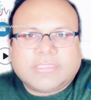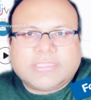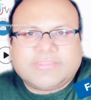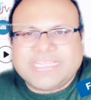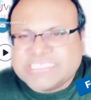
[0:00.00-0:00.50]

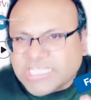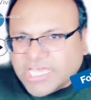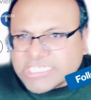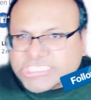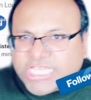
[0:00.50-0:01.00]
There's a
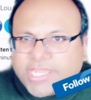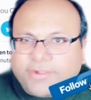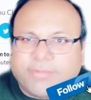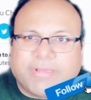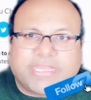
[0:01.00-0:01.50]
lot of
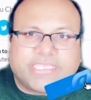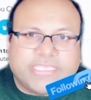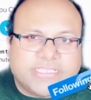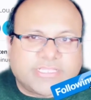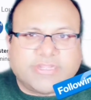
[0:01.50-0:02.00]
chatter about a
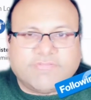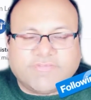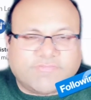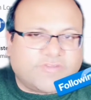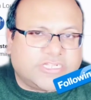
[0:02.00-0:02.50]
yield curve
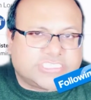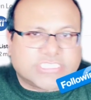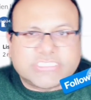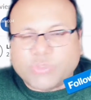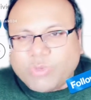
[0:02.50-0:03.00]

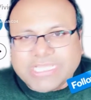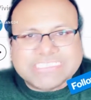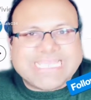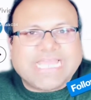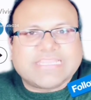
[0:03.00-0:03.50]
inversion, so what
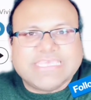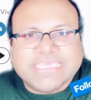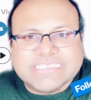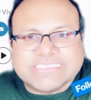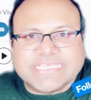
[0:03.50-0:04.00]
exactly
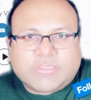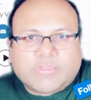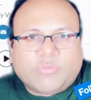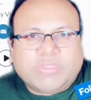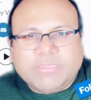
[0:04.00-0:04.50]
is it?
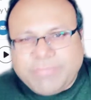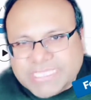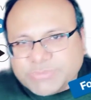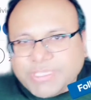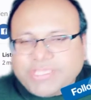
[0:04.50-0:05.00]
Well, the
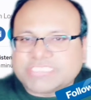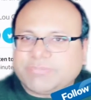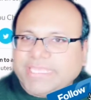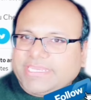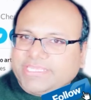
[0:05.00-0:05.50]
best way to
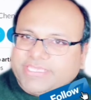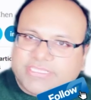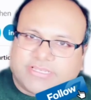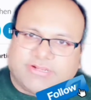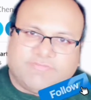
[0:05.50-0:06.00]
explain a
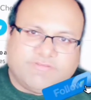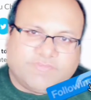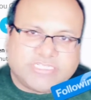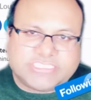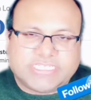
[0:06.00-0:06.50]
yield curve
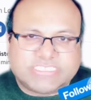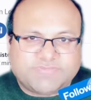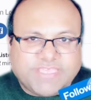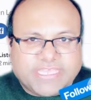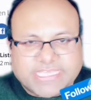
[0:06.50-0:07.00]
inversion is
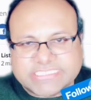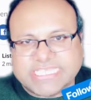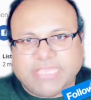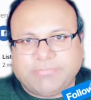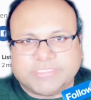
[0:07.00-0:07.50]
via an
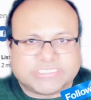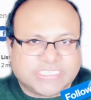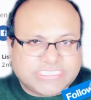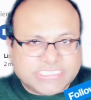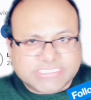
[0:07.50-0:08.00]
example. So
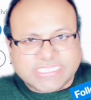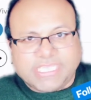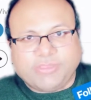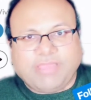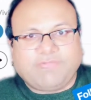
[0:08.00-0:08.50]
let's just say
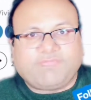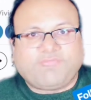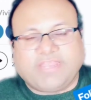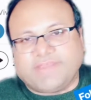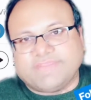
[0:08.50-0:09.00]
you have a
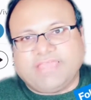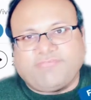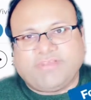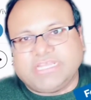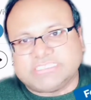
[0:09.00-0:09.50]
friend, and that
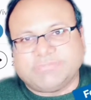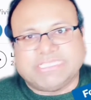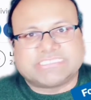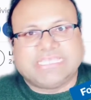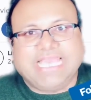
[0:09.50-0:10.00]
friend is
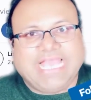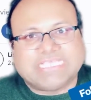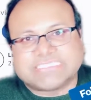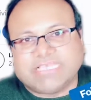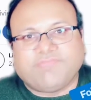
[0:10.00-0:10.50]
basically
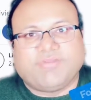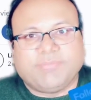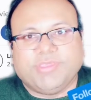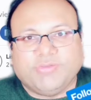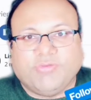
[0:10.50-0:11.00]
asking from
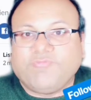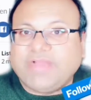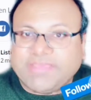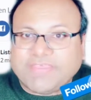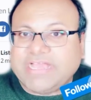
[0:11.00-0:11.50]
you
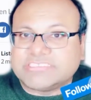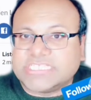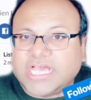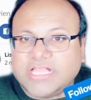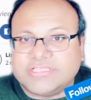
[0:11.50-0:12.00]

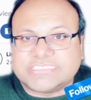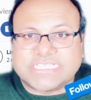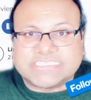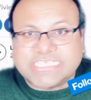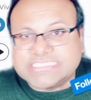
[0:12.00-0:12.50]
$5,000
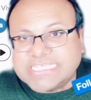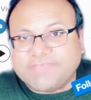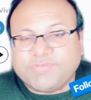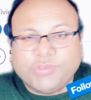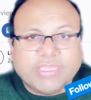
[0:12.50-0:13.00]
and says that
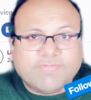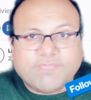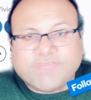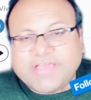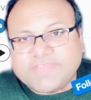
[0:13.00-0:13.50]
if you give
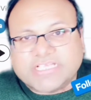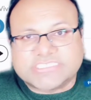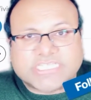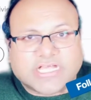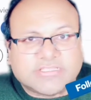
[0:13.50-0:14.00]
him
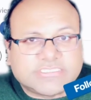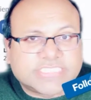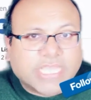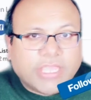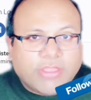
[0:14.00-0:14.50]
$5,000
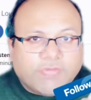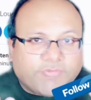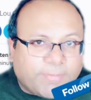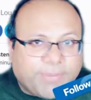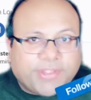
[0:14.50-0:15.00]

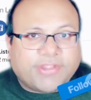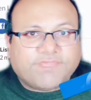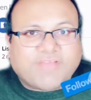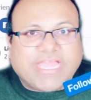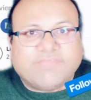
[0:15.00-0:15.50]
for a period of
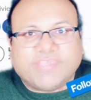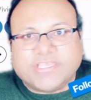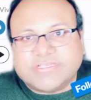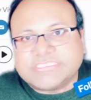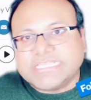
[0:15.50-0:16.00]
5
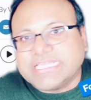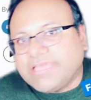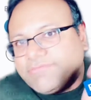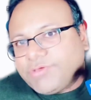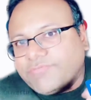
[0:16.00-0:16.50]
years, he'll
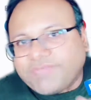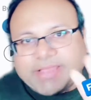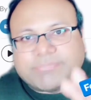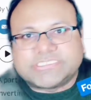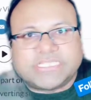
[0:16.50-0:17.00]
give you a
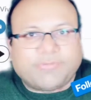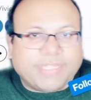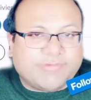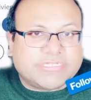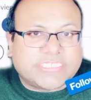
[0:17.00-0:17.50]
5%
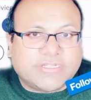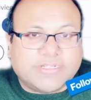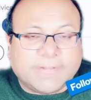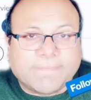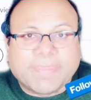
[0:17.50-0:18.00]
rate of
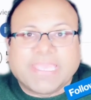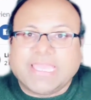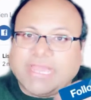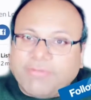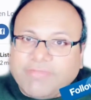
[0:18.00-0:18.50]
return.
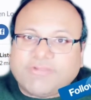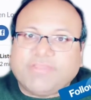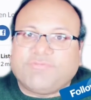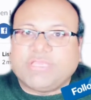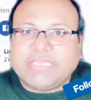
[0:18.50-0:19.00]
However,
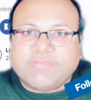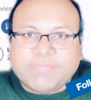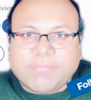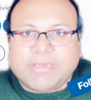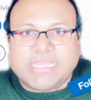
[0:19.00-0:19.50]
if you give
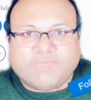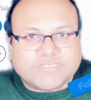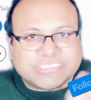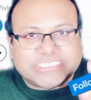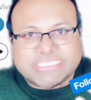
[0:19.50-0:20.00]
him the money for
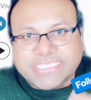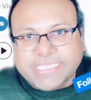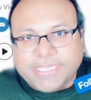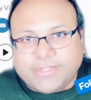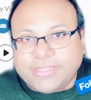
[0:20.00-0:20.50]
just a
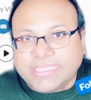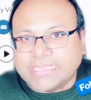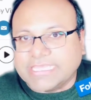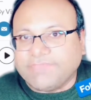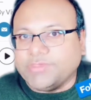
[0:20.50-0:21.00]
year,
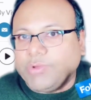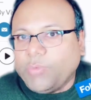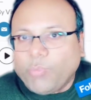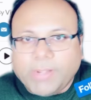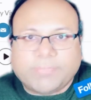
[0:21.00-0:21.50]
he'll give you a
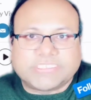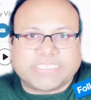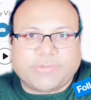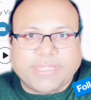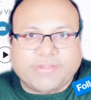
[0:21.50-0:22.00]

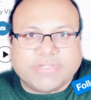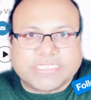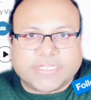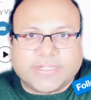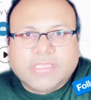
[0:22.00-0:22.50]
1% rate of
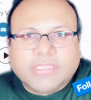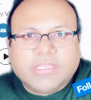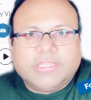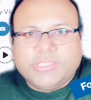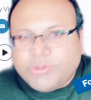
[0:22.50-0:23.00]
return.
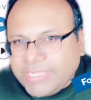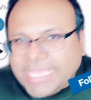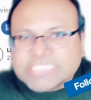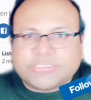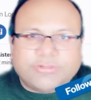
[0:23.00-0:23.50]
Your
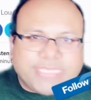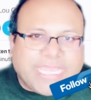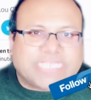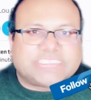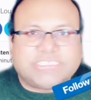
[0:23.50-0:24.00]
natural
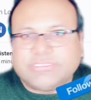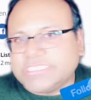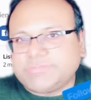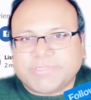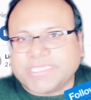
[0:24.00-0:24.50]
reaction to
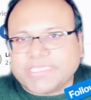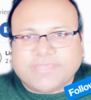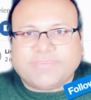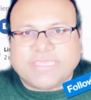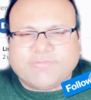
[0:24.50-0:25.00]
this
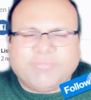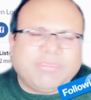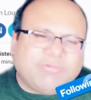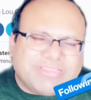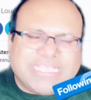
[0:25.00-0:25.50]
particular thing would
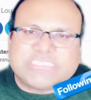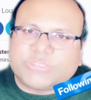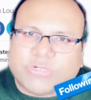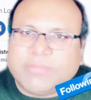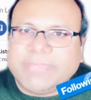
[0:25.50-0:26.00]
be, well, that
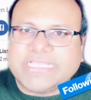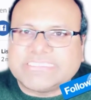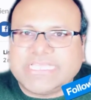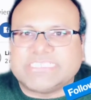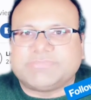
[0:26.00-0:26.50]
sort of makes
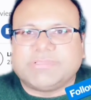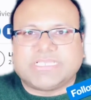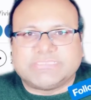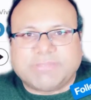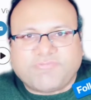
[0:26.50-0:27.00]
sense
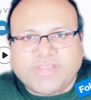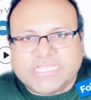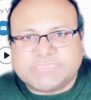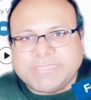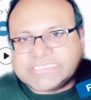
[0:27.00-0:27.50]
because my
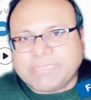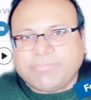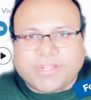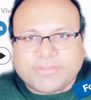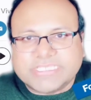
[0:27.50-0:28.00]
friend is basically
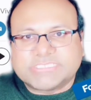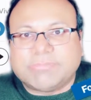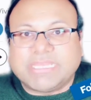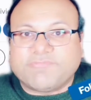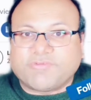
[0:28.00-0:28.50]
borrowing this
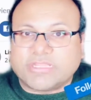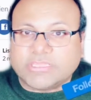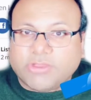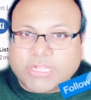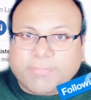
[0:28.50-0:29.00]
money for a
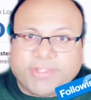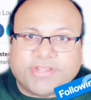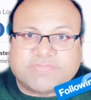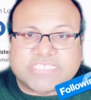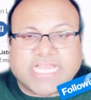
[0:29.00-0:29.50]
longer
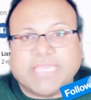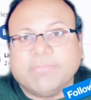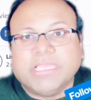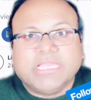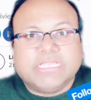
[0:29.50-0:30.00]
period of
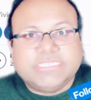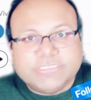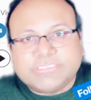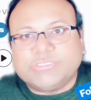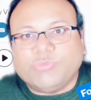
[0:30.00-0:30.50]
time,
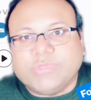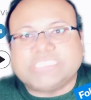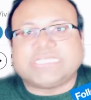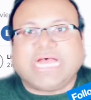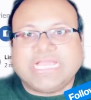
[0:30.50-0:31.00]
due to
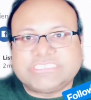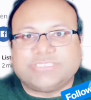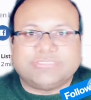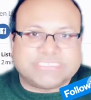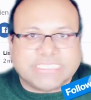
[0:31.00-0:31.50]
which I
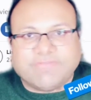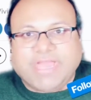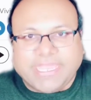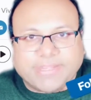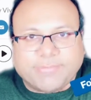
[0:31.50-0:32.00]
should receive a
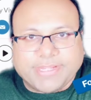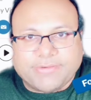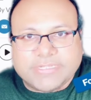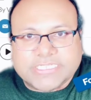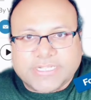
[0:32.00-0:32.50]
higher rate
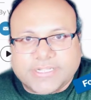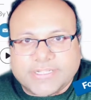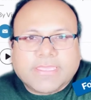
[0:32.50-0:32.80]
of return.